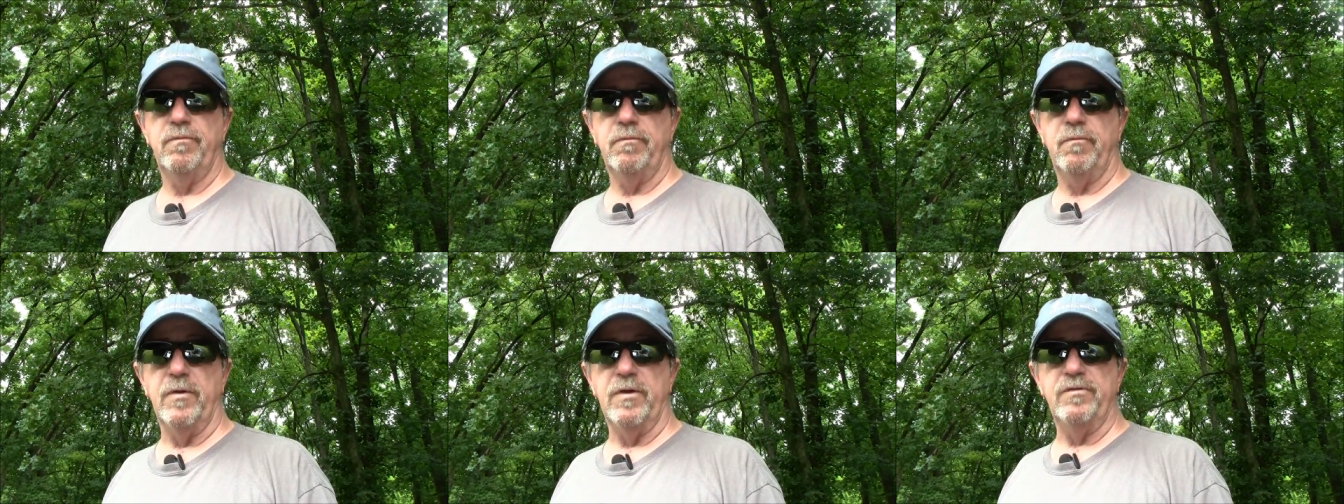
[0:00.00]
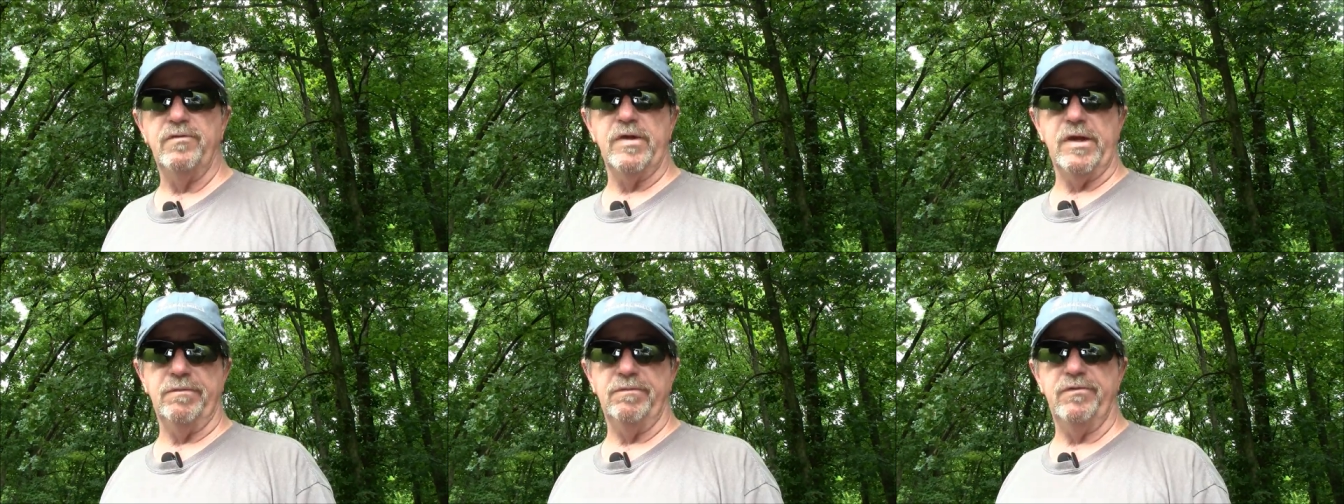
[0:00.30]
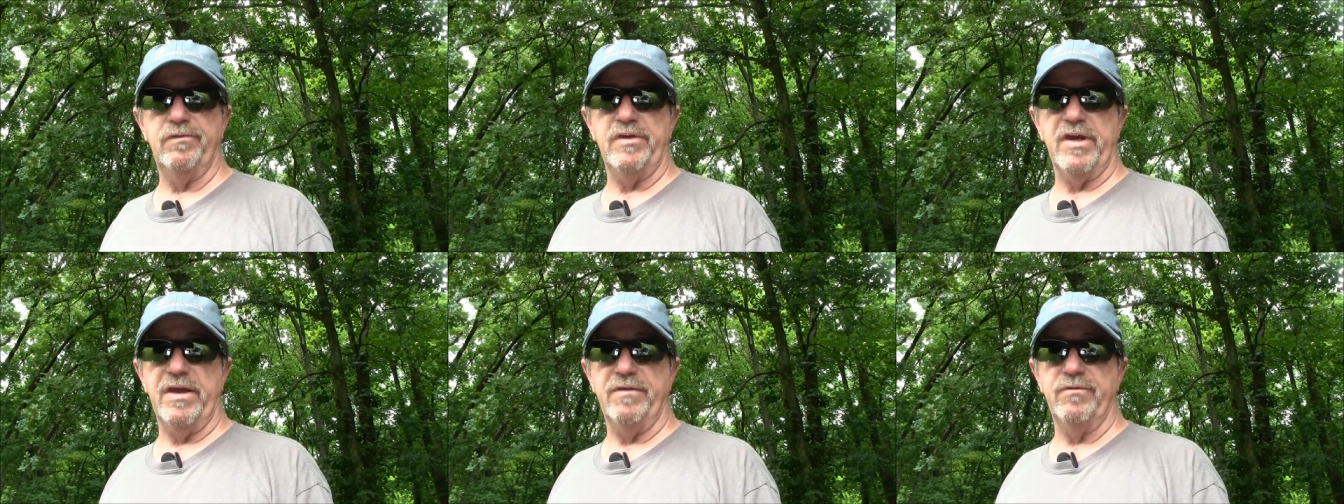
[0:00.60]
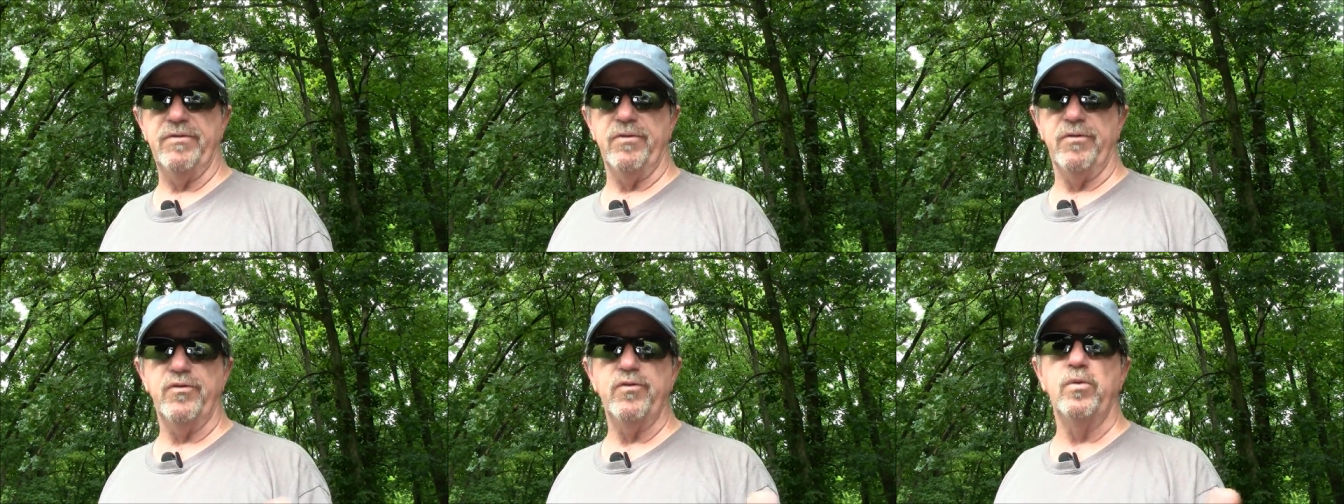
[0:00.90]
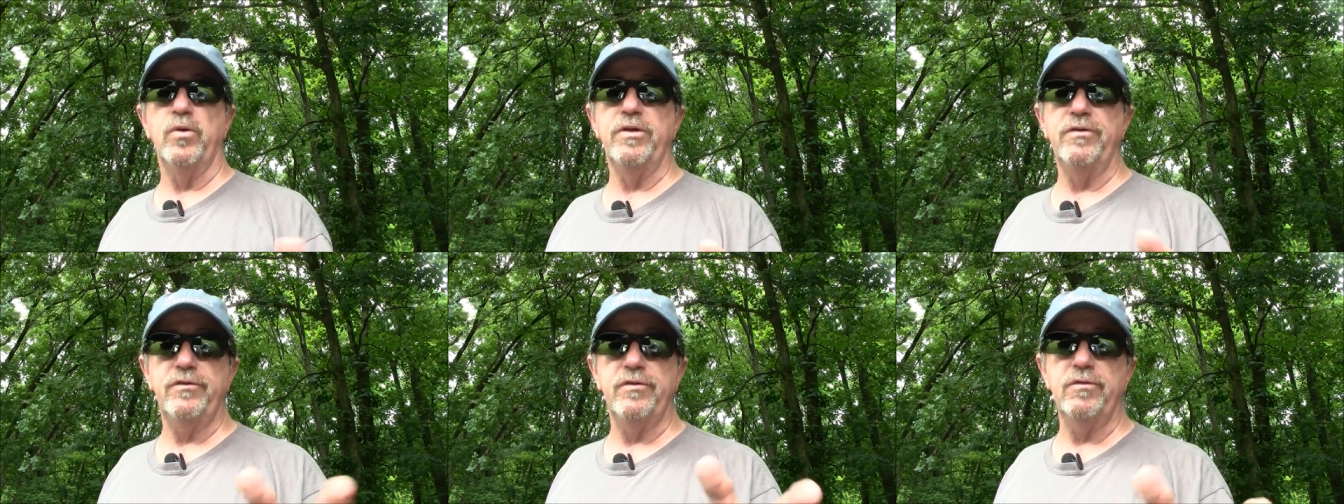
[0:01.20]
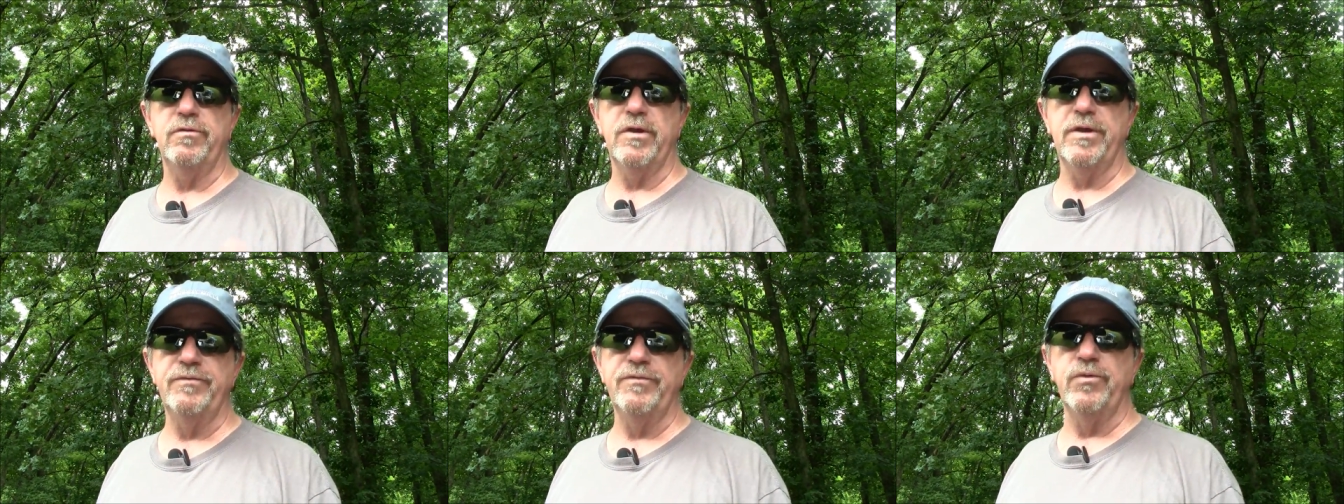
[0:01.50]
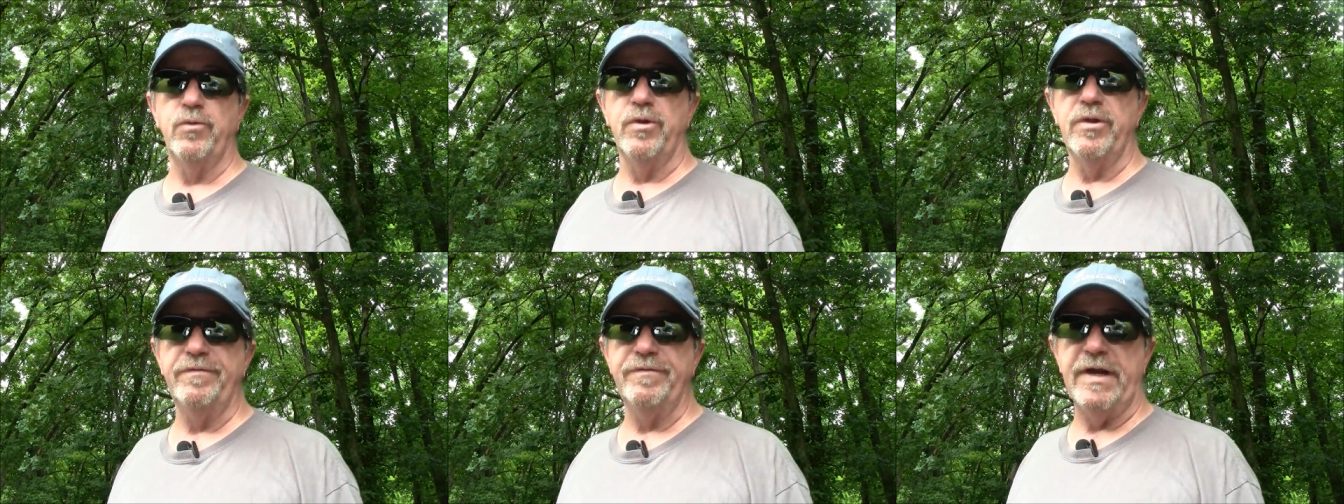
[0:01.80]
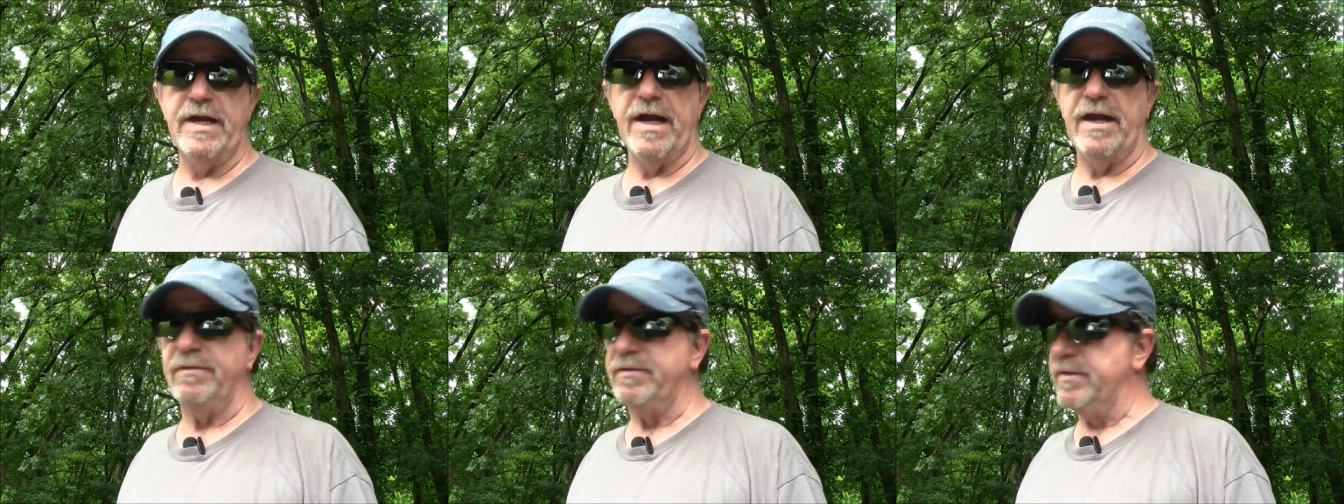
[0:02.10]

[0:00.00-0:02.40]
177 or 22 or even 25.